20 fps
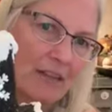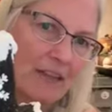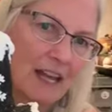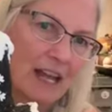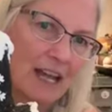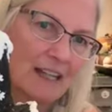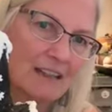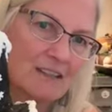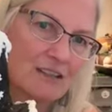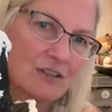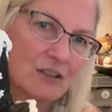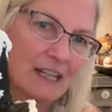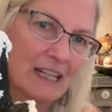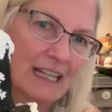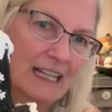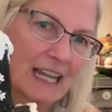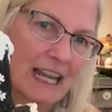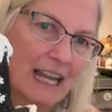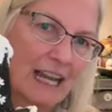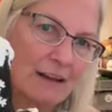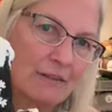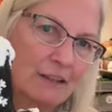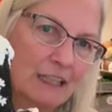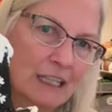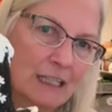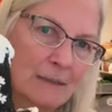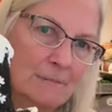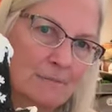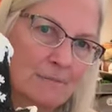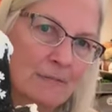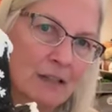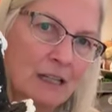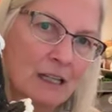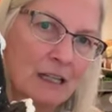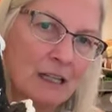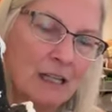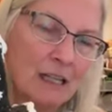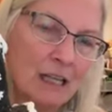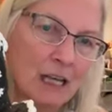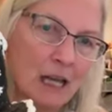him on that so I can have him.
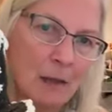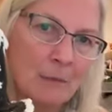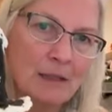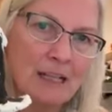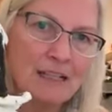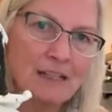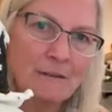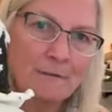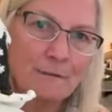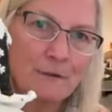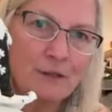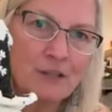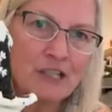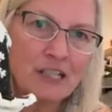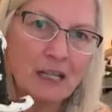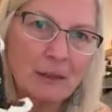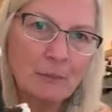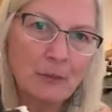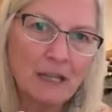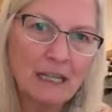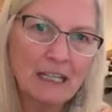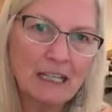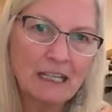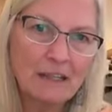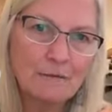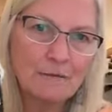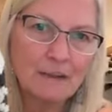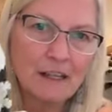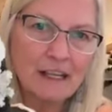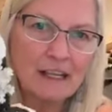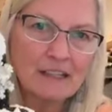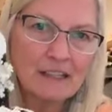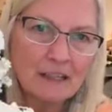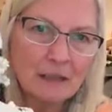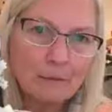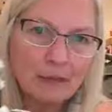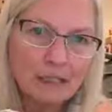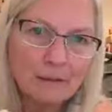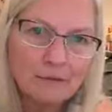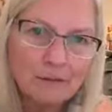I mean, that's the first time painting a
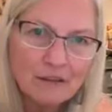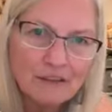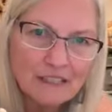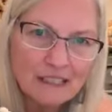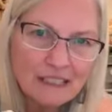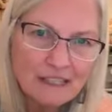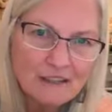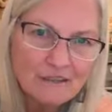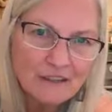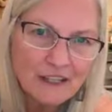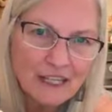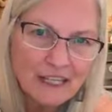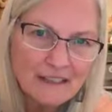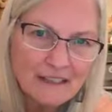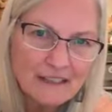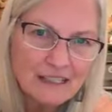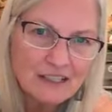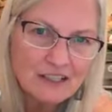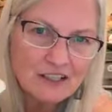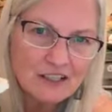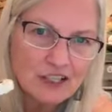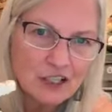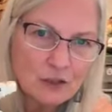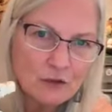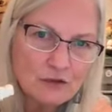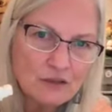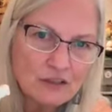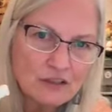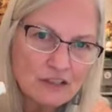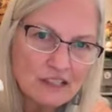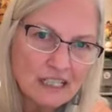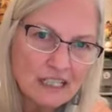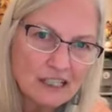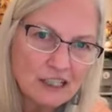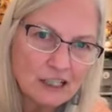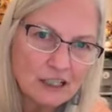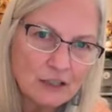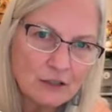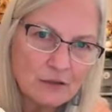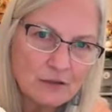face. I mean, if you see his face, his nose looks
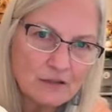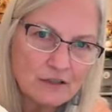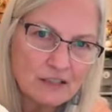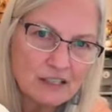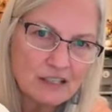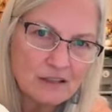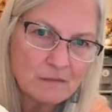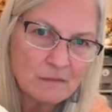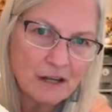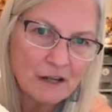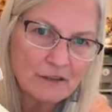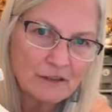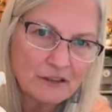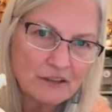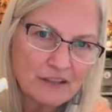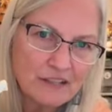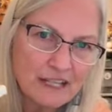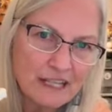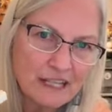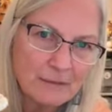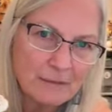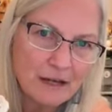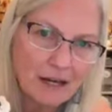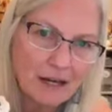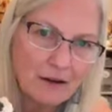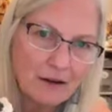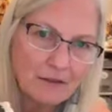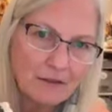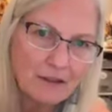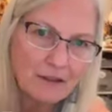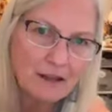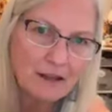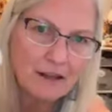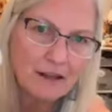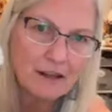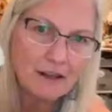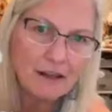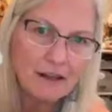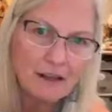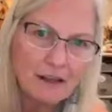like a nose. His mouth looks like a mouth.
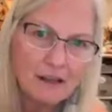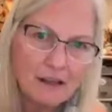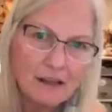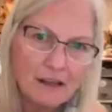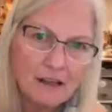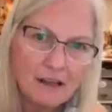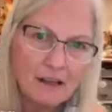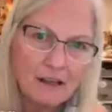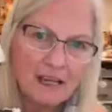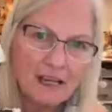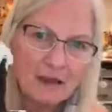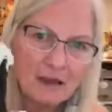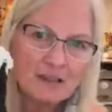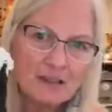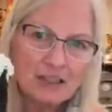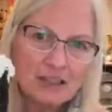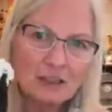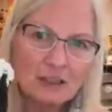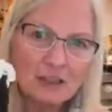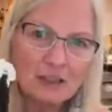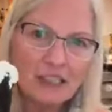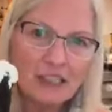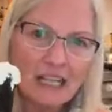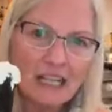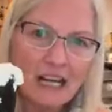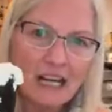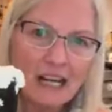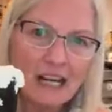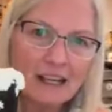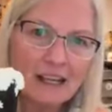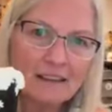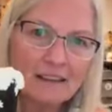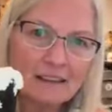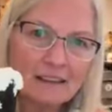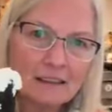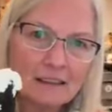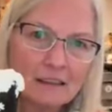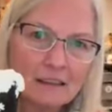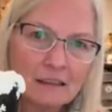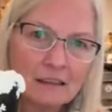I'm still learning
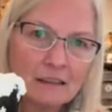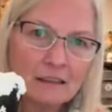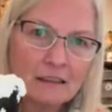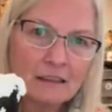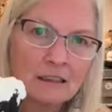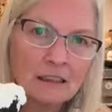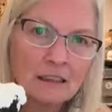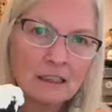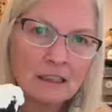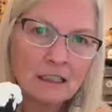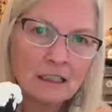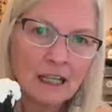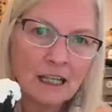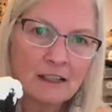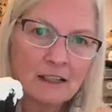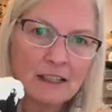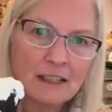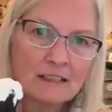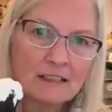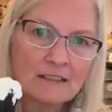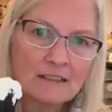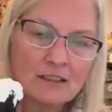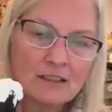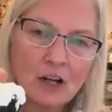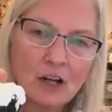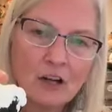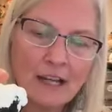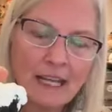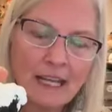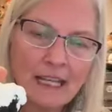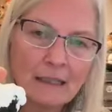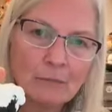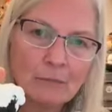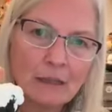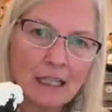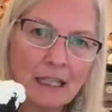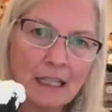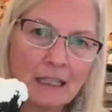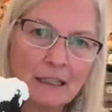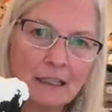eyes. And this is all
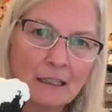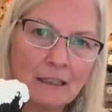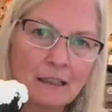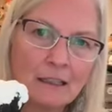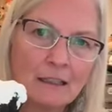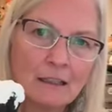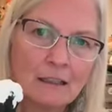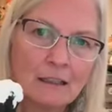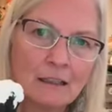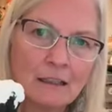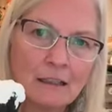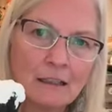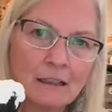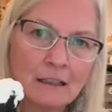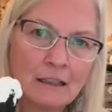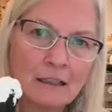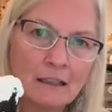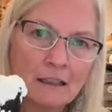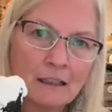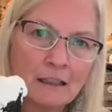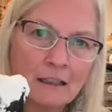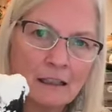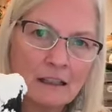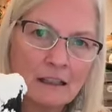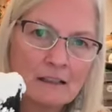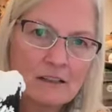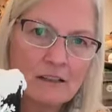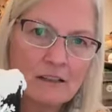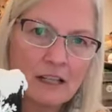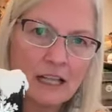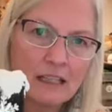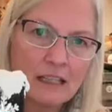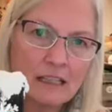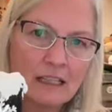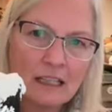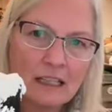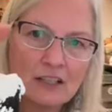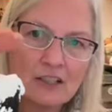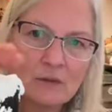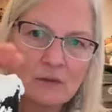handmade. So, and
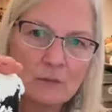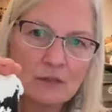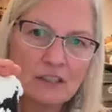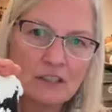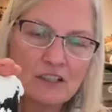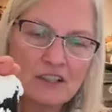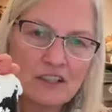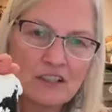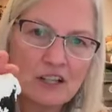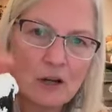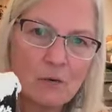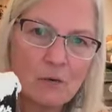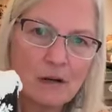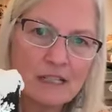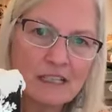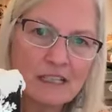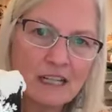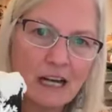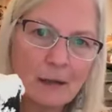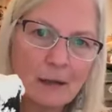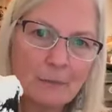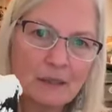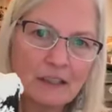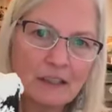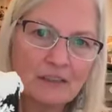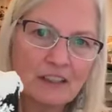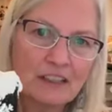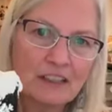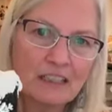then I just put the snow on top and